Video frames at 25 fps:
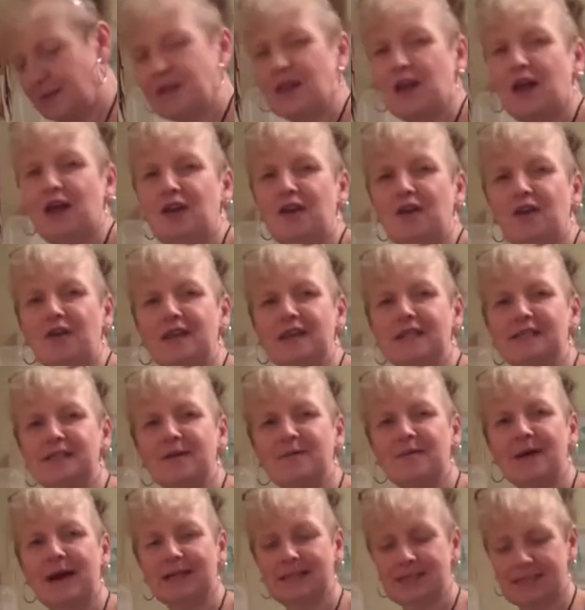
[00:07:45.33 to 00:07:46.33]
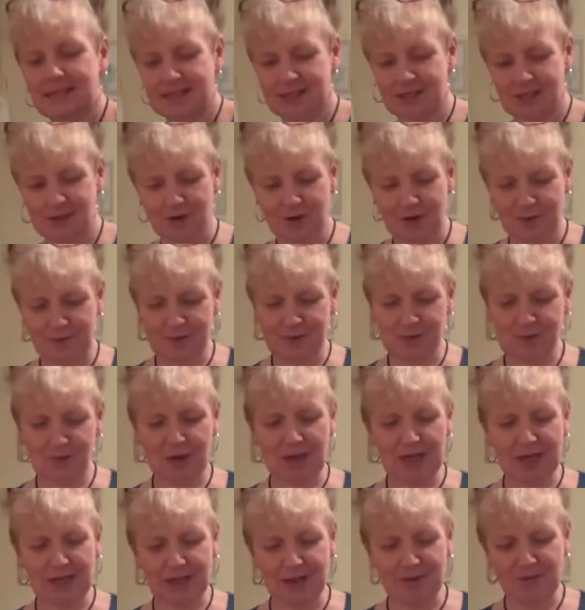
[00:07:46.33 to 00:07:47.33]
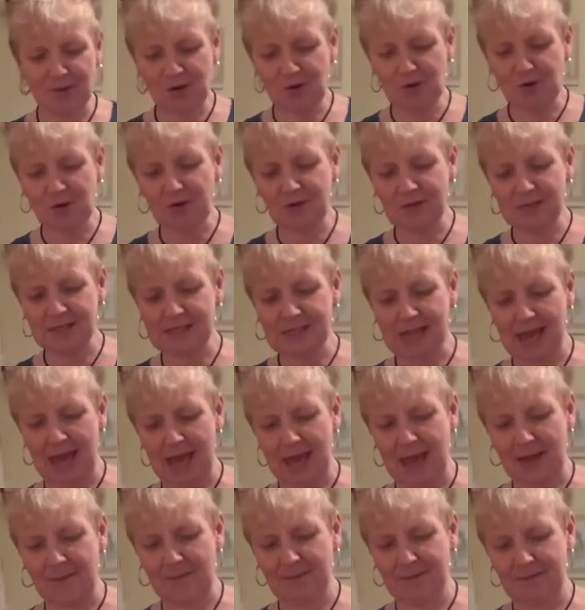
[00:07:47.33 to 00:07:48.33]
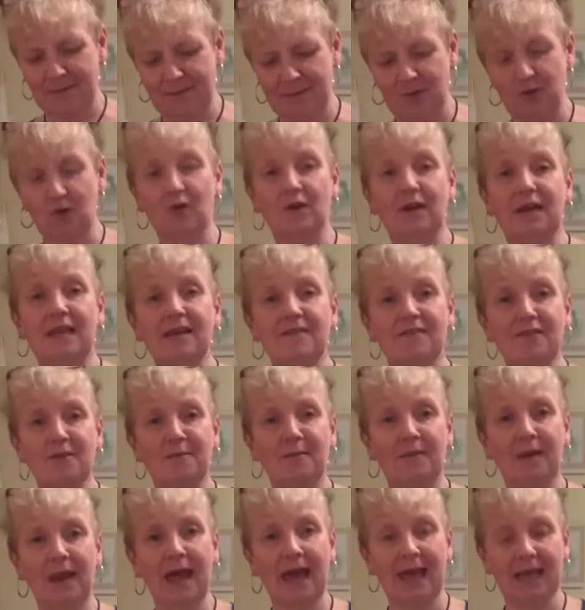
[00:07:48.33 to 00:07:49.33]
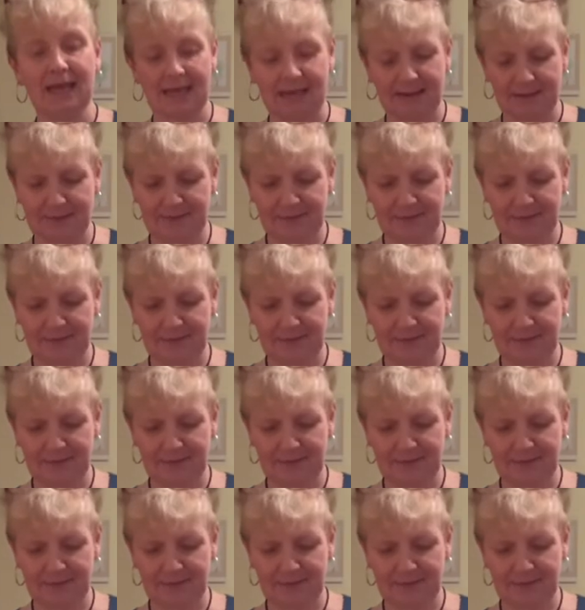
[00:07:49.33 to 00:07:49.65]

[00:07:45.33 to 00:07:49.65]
Not that it matters, you can sprinkle them all the same or leave them plain